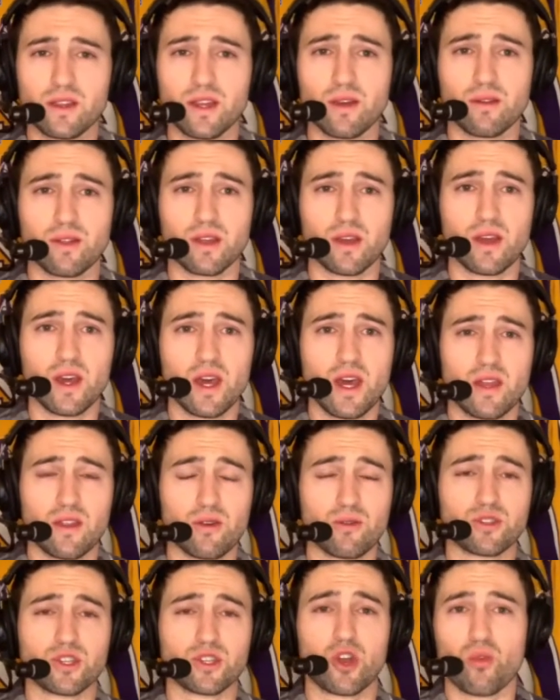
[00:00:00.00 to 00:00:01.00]

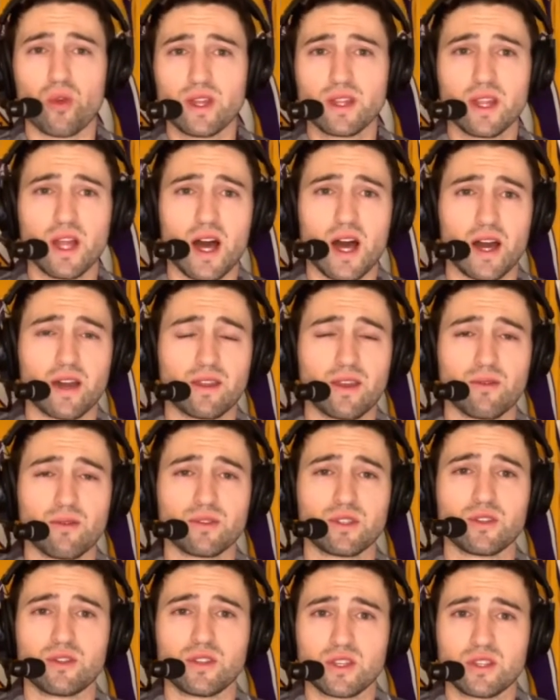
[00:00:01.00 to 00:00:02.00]
There was a gridlock that
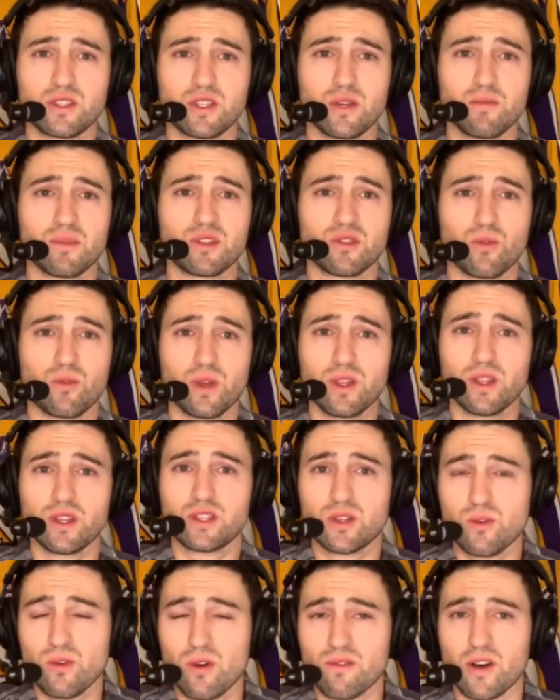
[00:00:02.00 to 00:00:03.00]
was existing between the
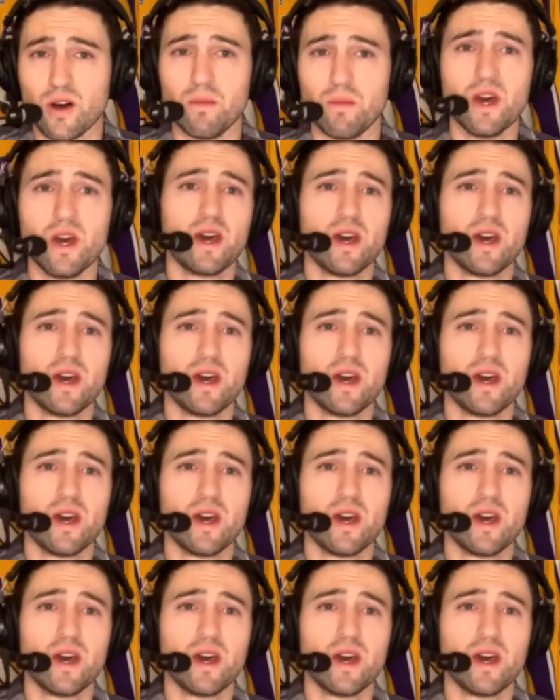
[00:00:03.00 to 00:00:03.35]
two of them,